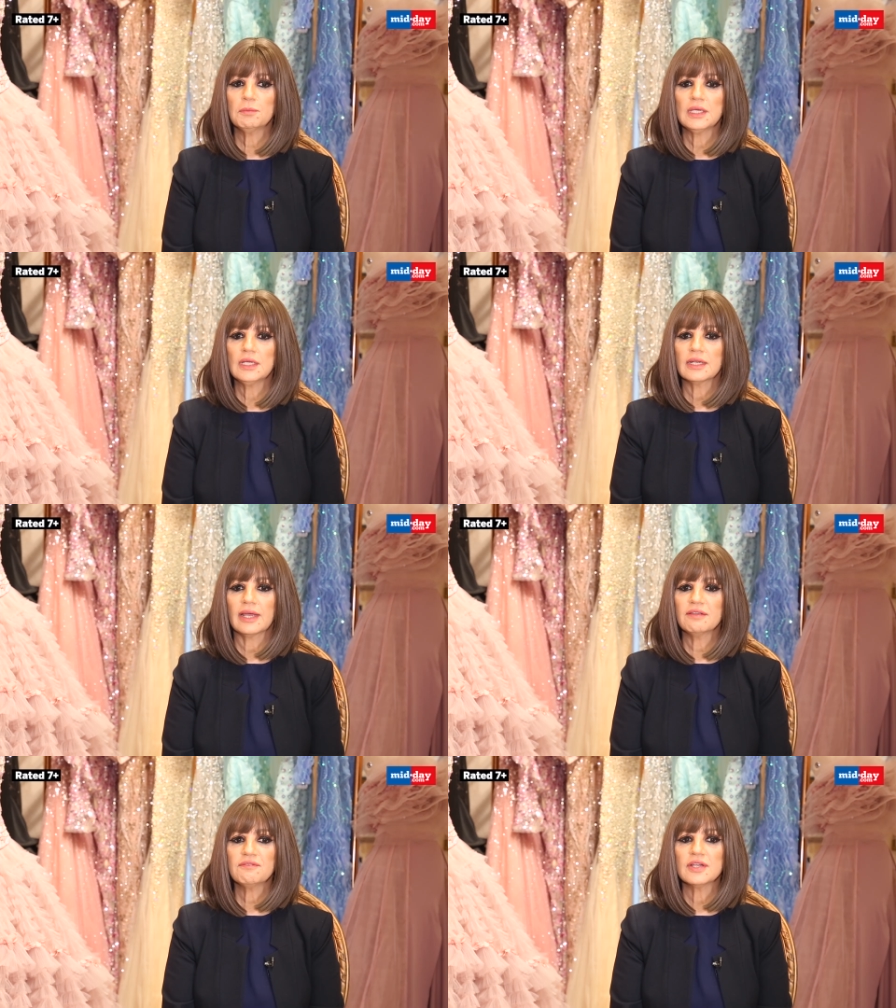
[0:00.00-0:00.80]
me,
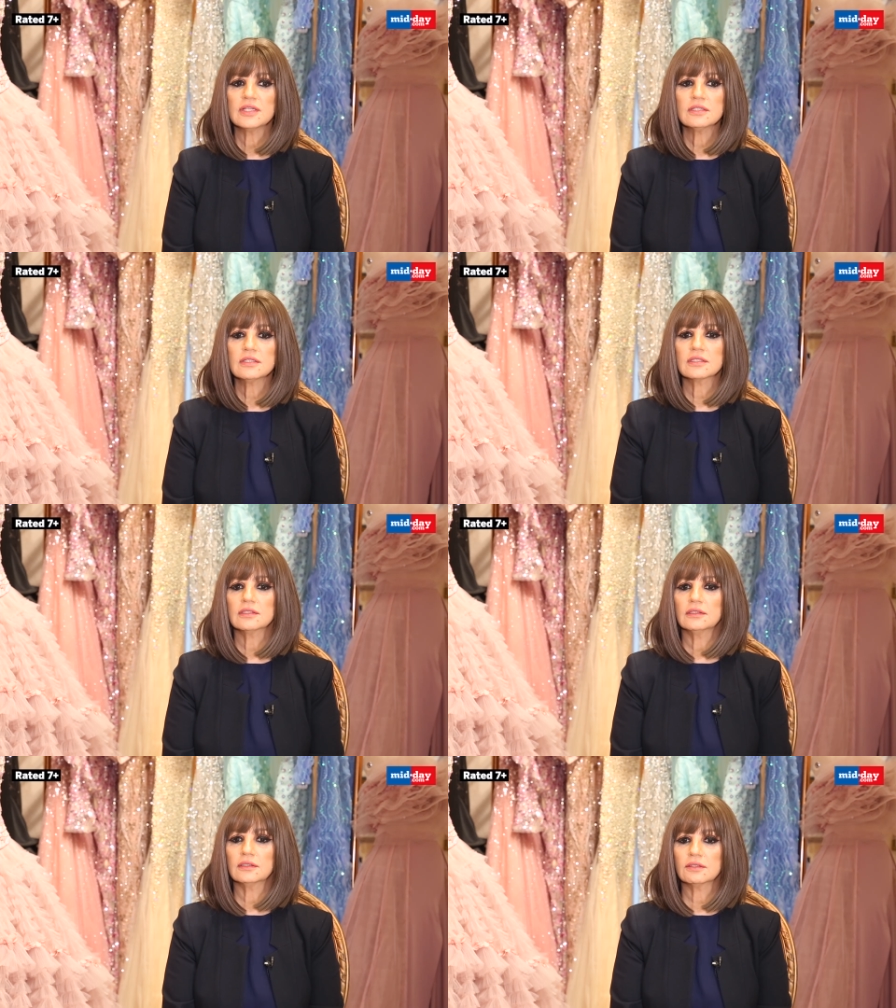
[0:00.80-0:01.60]
life has
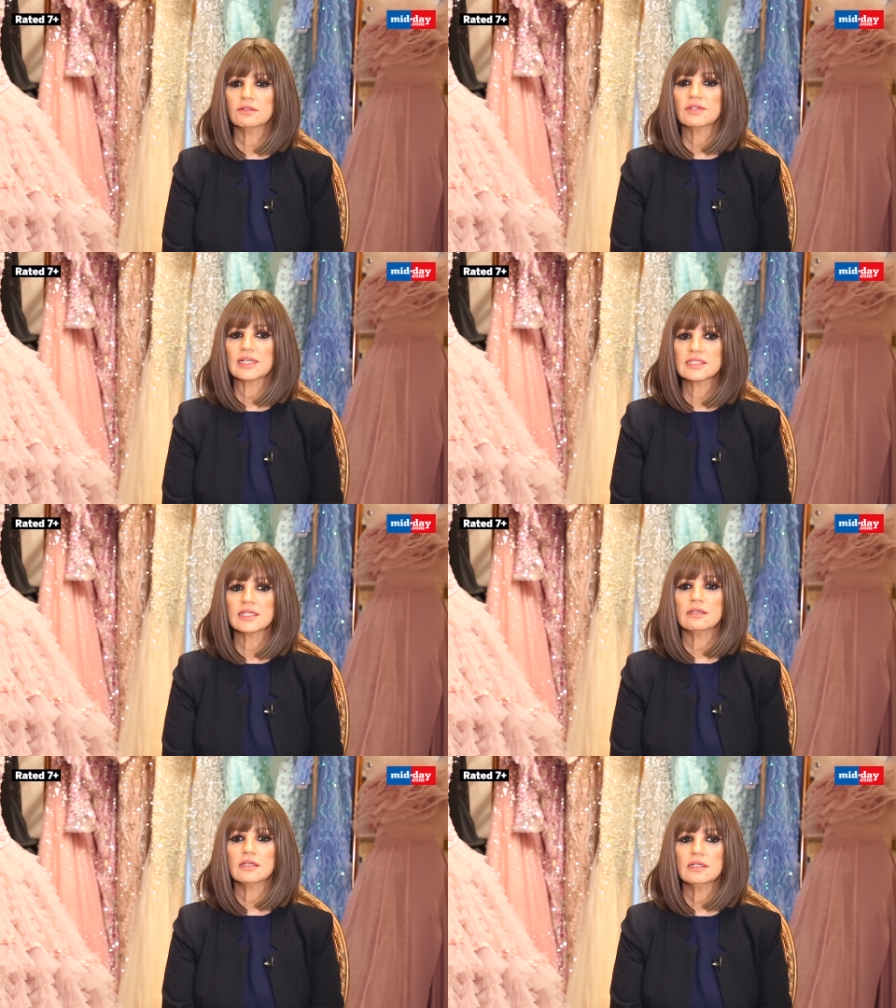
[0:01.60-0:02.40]
uh,
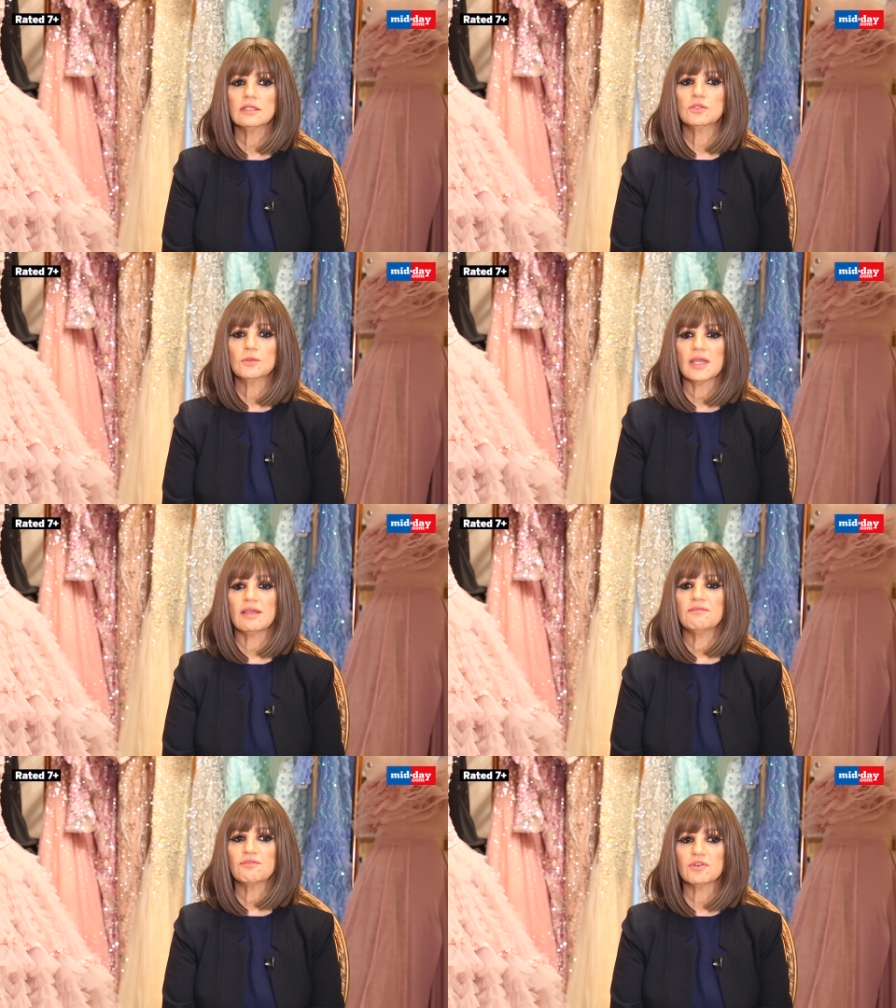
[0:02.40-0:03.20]
transcended into
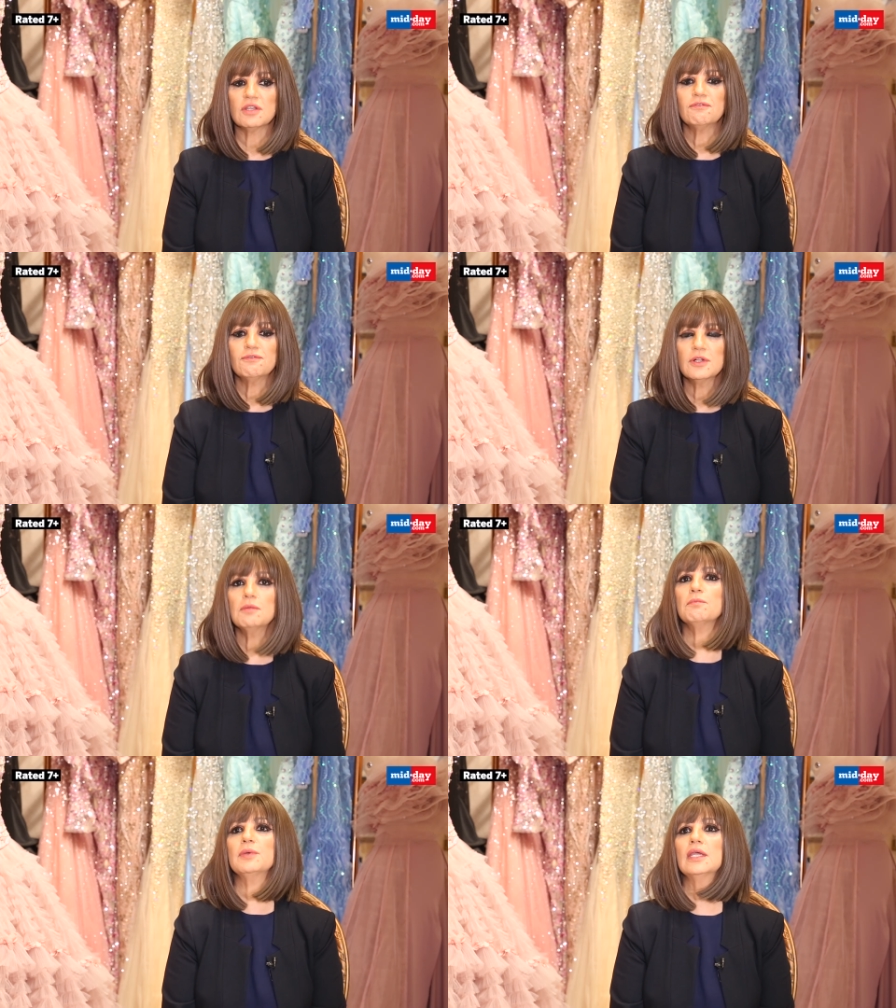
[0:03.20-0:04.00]
every
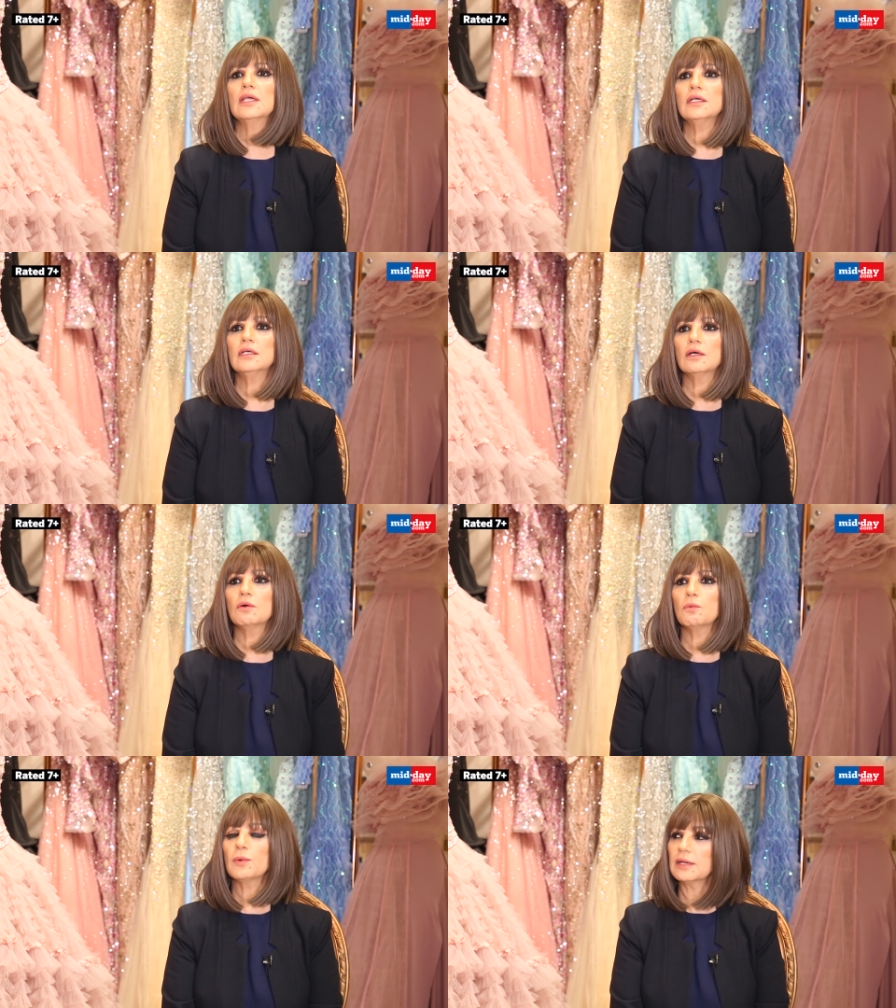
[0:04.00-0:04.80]
film being
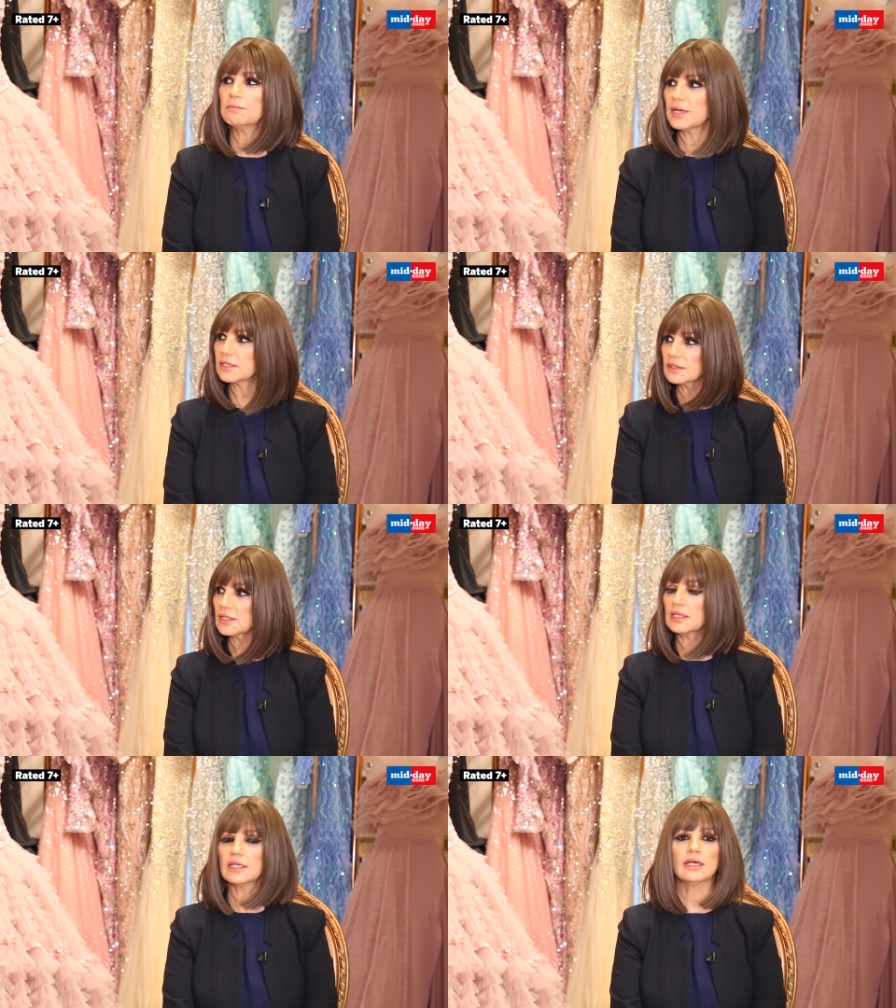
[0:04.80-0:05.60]
uh, one better
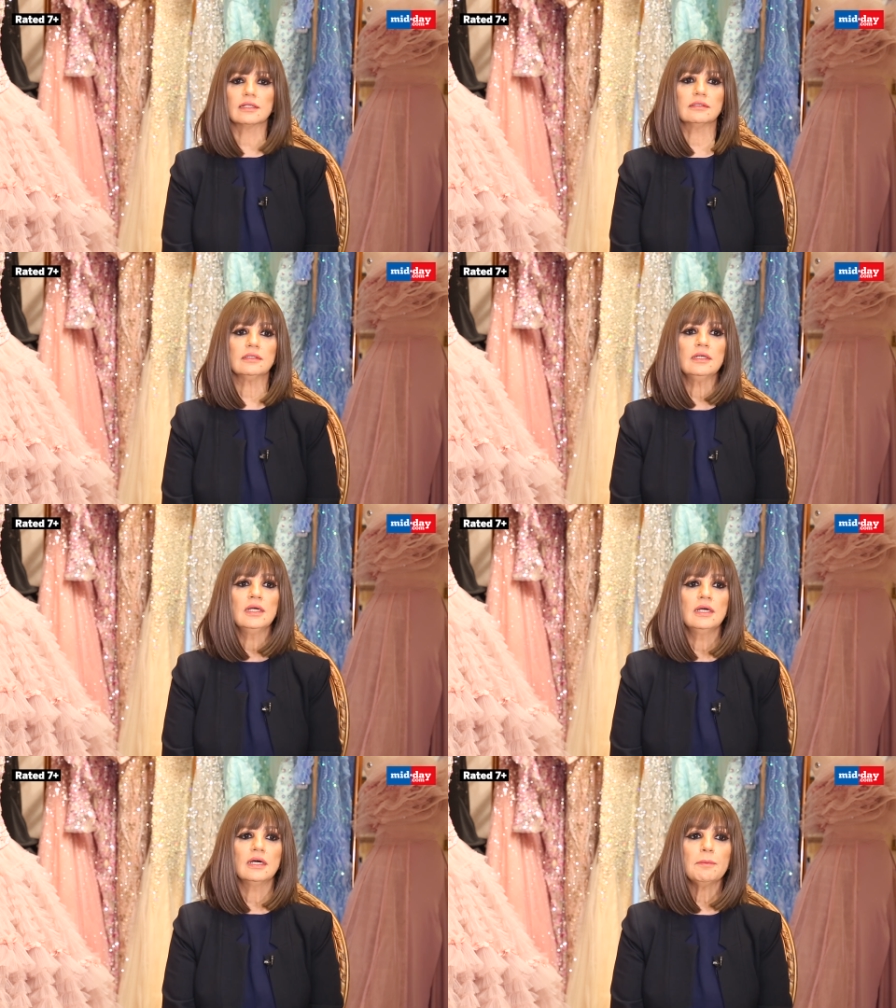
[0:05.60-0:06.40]
than the other,
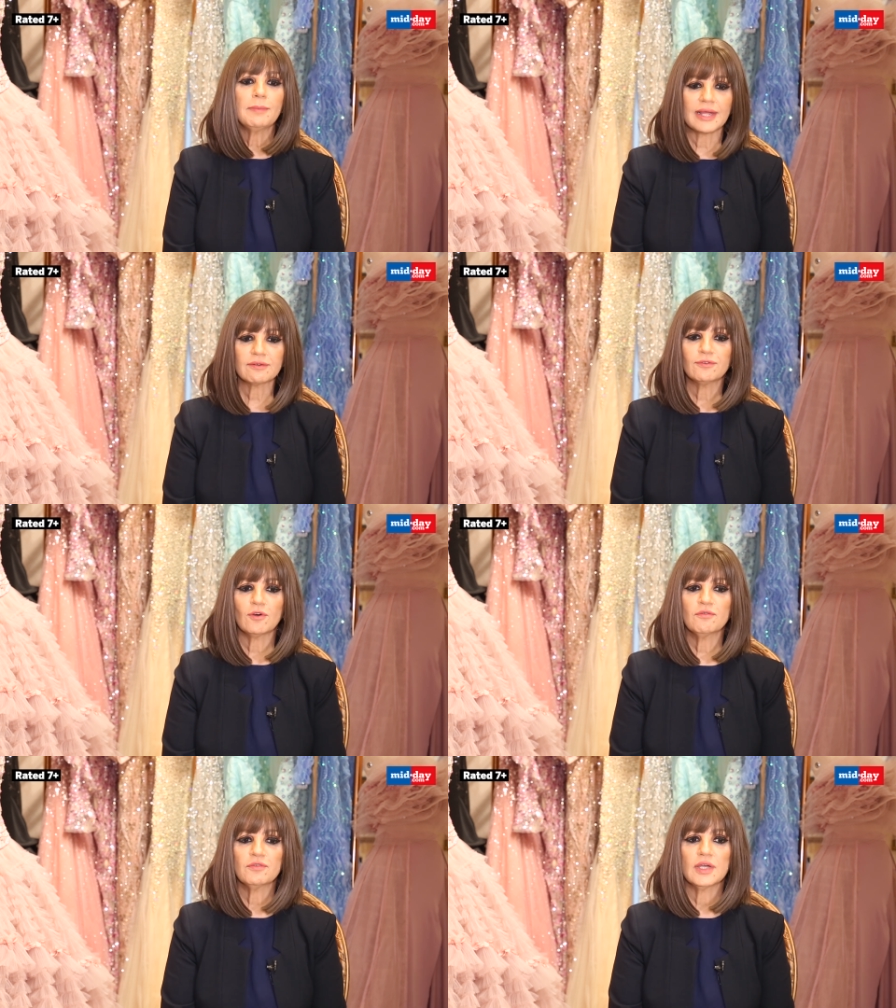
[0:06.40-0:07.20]
a
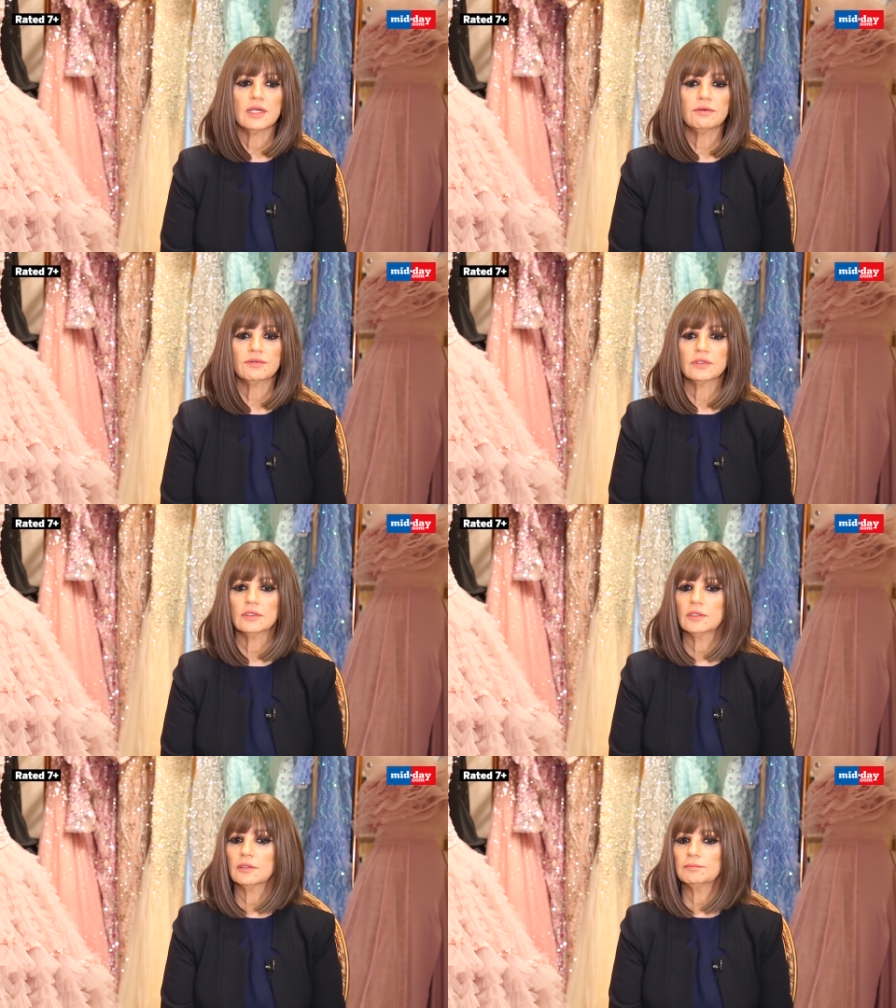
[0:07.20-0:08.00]
platform where
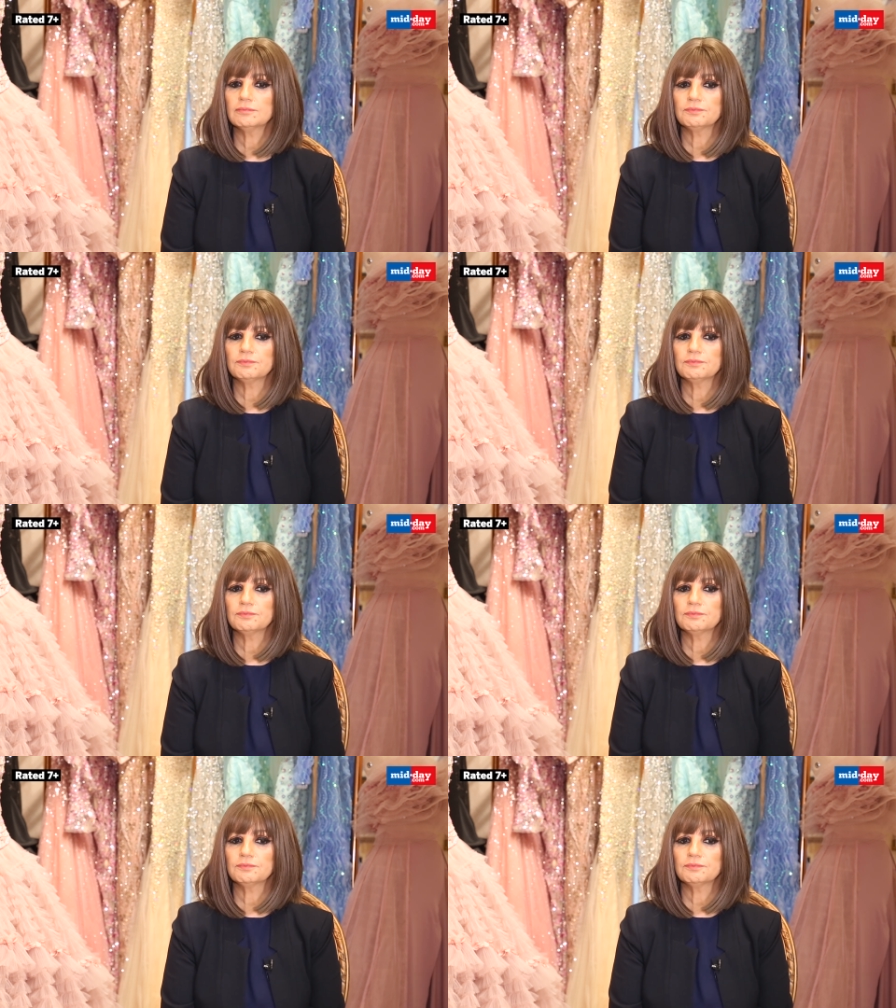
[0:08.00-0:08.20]
uh,